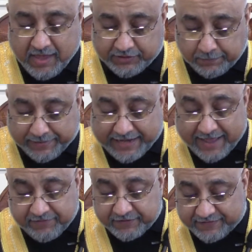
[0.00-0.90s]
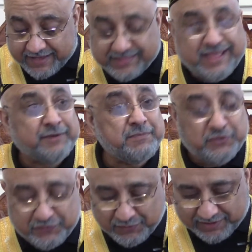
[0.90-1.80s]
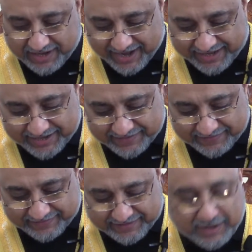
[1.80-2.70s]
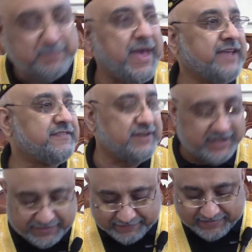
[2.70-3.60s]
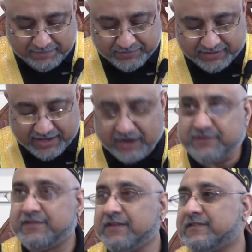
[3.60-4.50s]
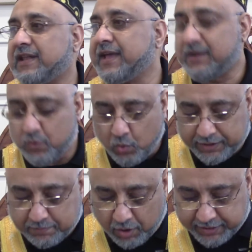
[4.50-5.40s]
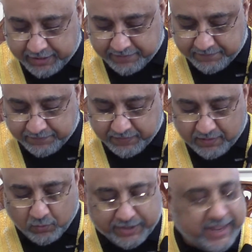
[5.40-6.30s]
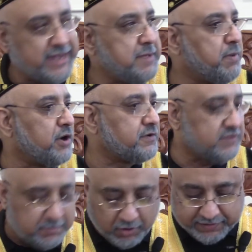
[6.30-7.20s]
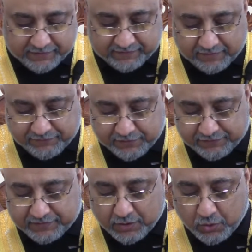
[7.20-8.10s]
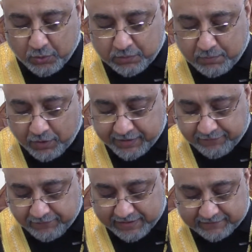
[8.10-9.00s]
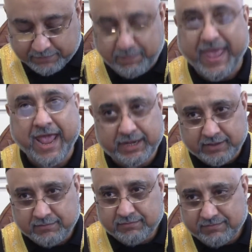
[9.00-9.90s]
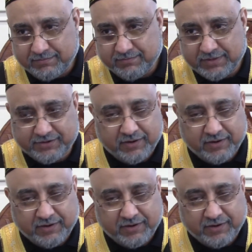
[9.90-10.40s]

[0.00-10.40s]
the believers in their mutual kindness, compassion and sympathy are just like one body. When any part of the body suffers, the whole body feels pain. The